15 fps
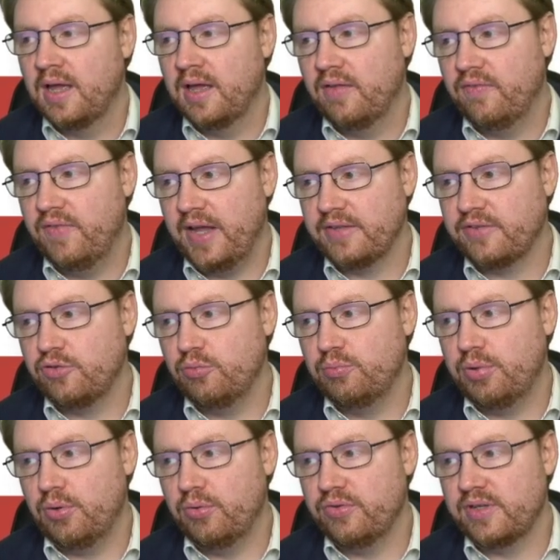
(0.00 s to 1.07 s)
that
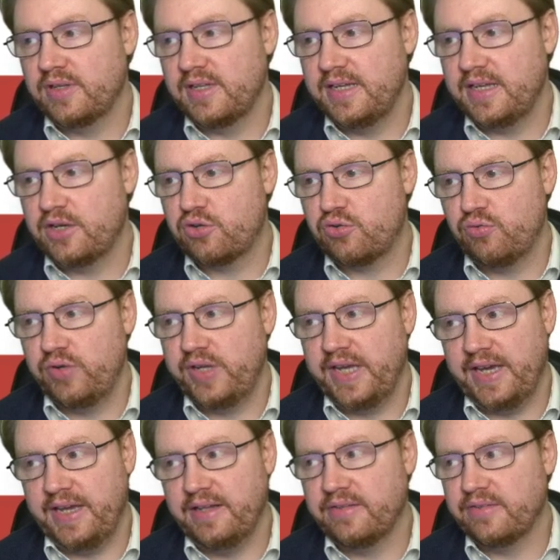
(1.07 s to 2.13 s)
supposedly
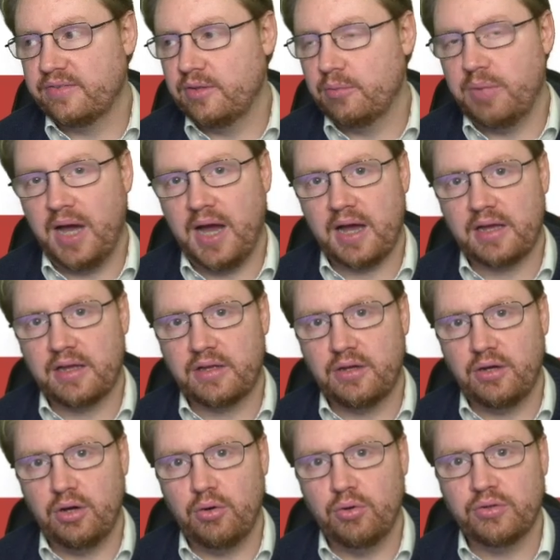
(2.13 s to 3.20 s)
creates the PAC
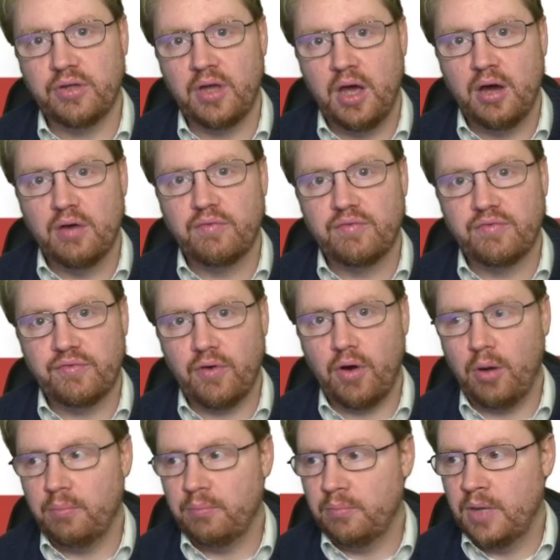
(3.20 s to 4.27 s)
code
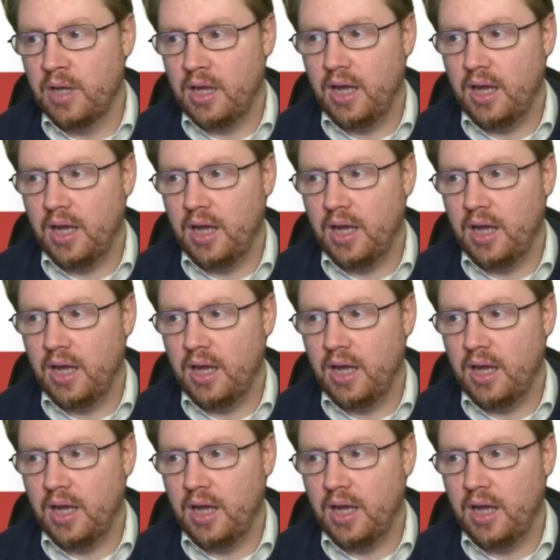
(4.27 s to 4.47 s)
from